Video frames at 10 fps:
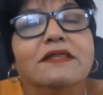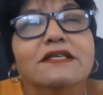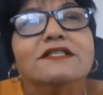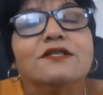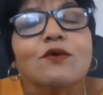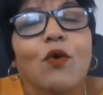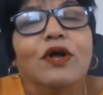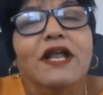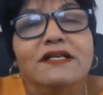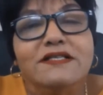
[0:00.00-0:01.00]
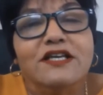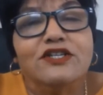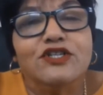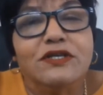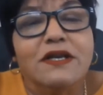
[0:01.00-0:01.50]
this
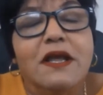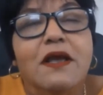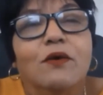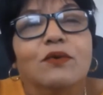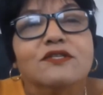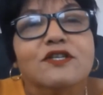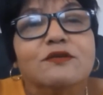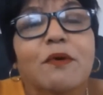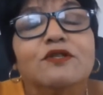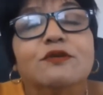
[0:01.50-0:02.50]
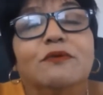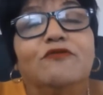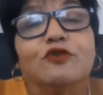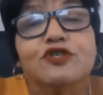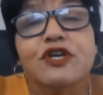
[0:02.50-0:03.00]
organization was responsible
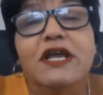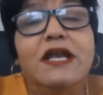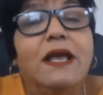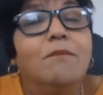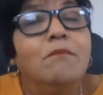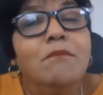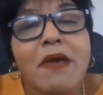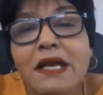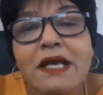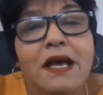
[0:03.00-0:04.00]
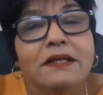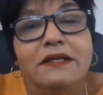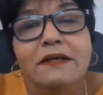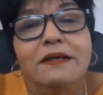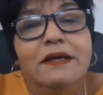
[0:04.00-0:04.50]
for training many
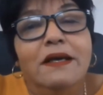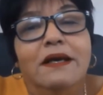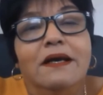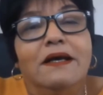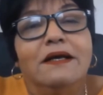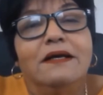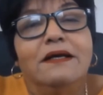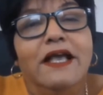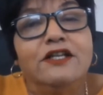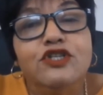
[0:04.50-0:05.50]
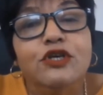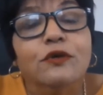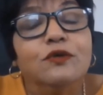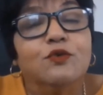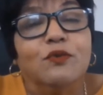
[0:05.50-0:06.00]
other
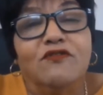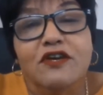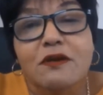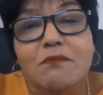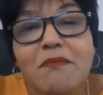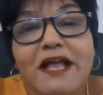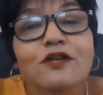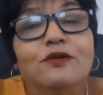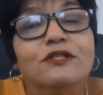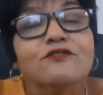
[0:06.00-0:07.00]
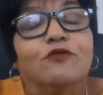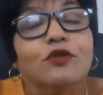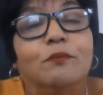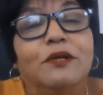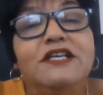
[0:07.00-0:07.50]
NGOs. We've written manuals for
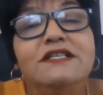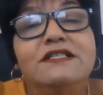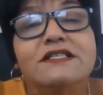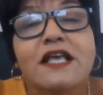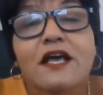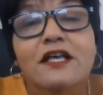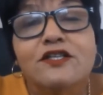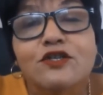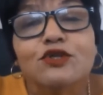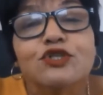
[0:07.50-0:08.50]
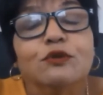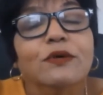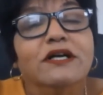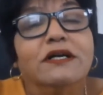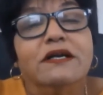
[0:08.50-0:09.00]
the police, social
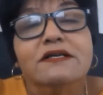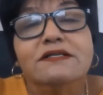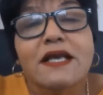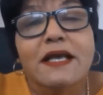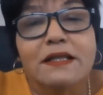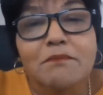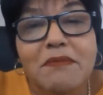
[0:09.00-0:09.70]
workers, the